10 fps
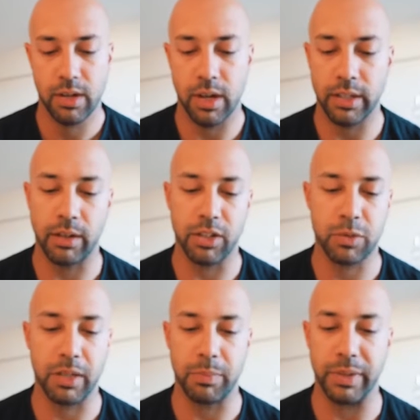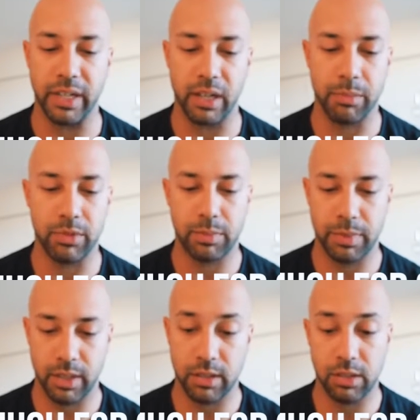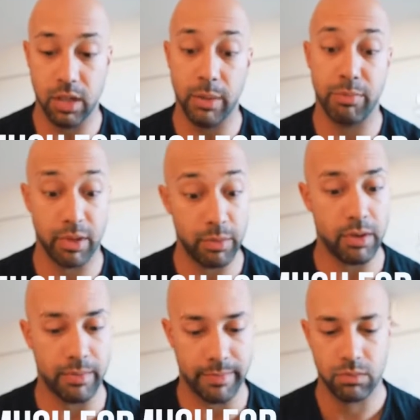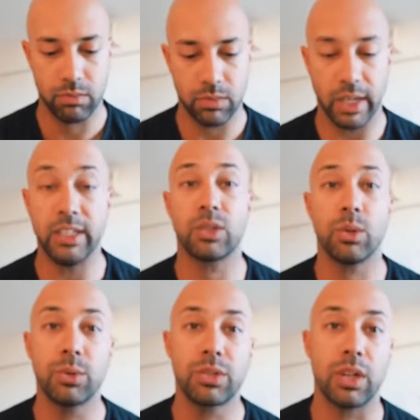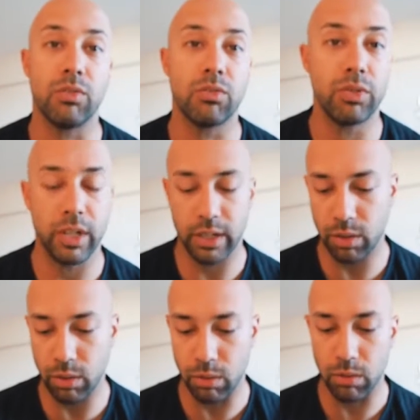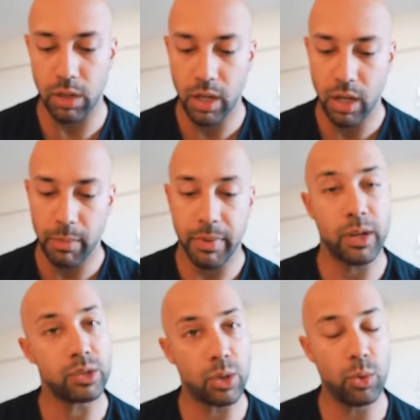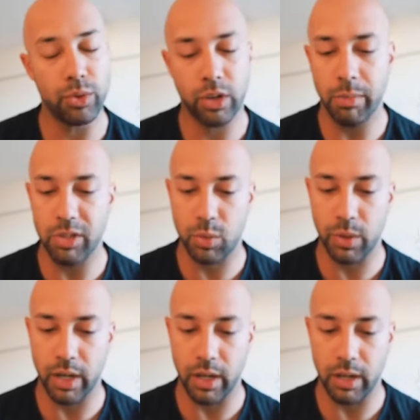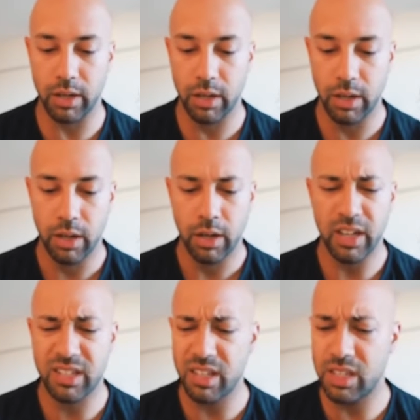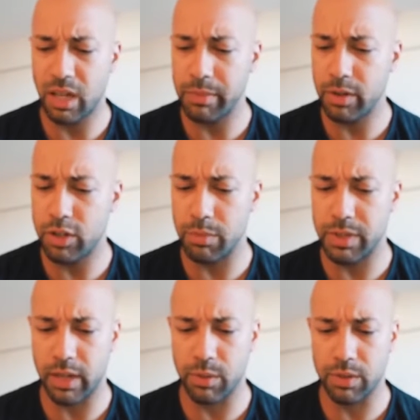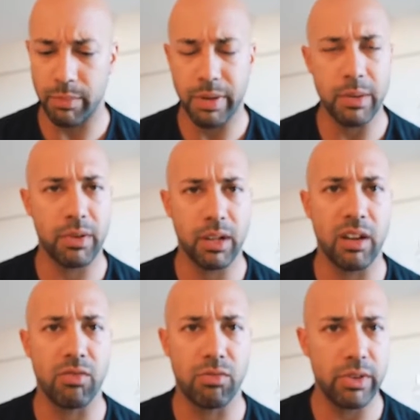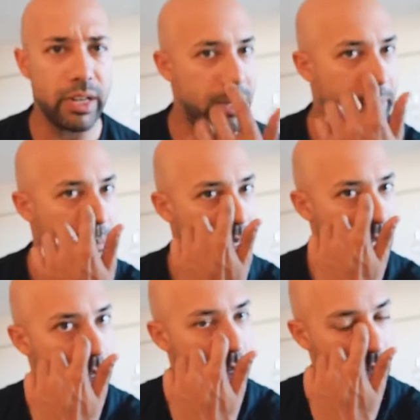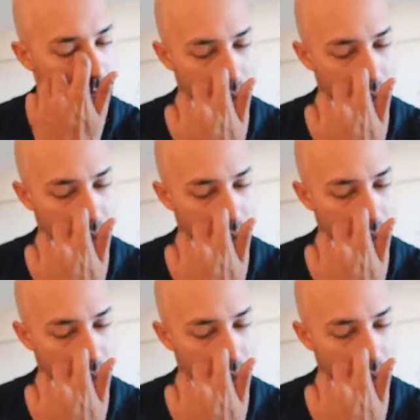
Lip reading: I don't expect big numbers, but it's going pretty well. It's also really cool because all the comments we're getting, I see some YouTube channels and people are like really mean.